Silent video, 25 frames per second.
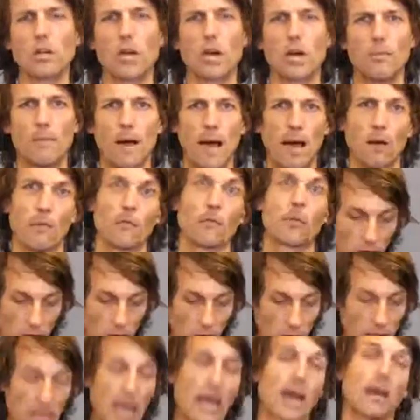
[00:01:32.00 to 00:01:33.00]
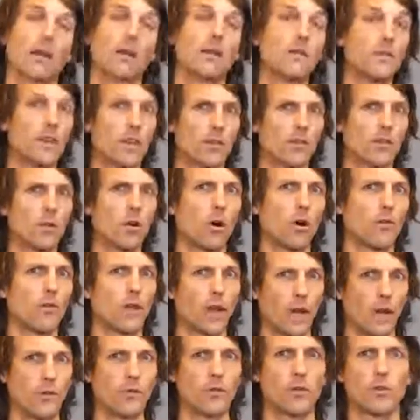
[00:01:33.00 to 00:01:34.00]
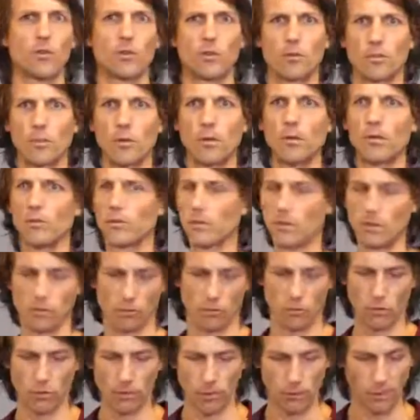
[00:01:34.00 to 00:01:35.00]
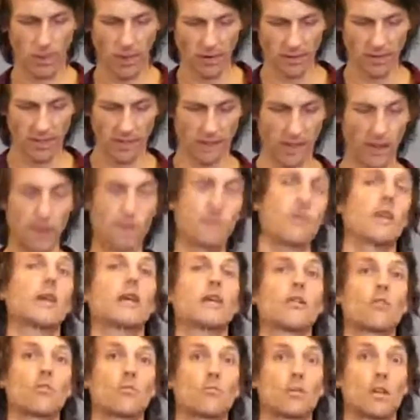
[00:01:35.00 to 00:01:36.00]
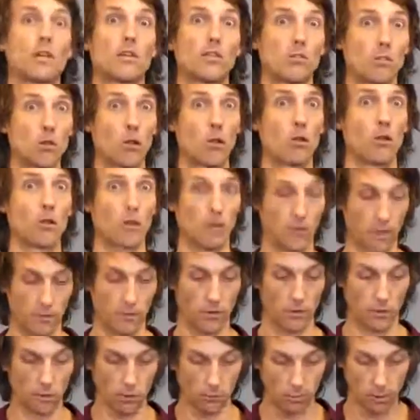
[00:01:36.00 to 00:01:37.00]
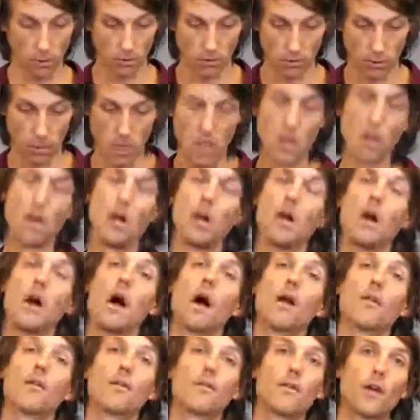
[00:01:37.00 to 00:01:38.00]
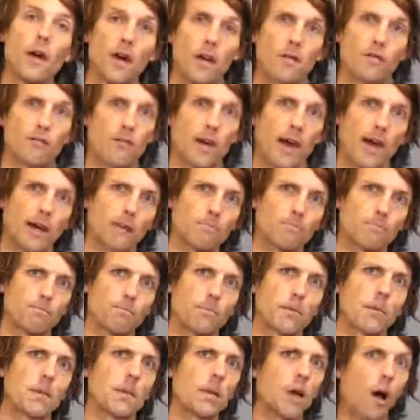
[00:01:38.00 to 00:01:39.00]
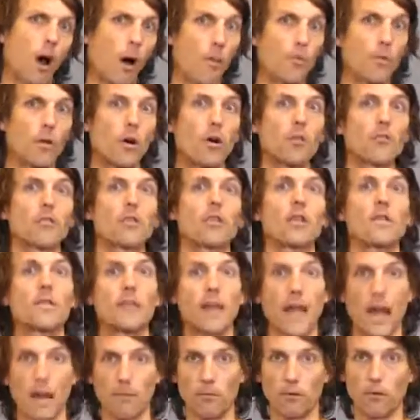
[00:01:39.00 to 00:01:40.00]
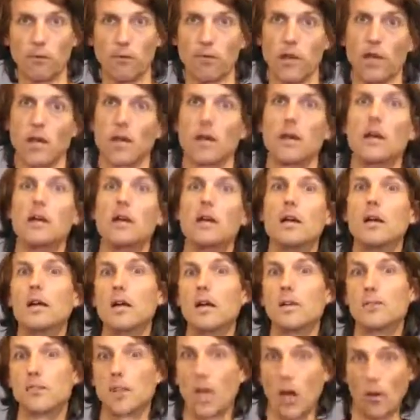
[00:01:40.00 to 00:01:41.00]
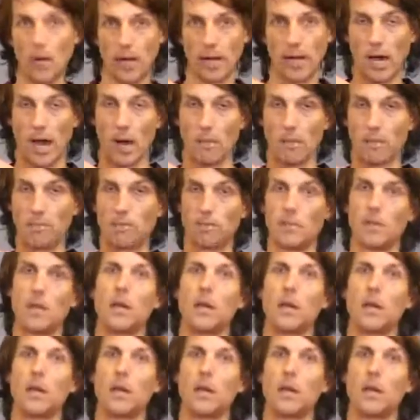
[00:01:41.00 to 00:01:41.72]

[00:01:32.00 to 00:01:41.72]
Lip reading: amount. And again, that's not under dispute. You can quibble about the exact figures, but it's not under dispute. Third fact, carbon dioxide in the atmosphere is going up.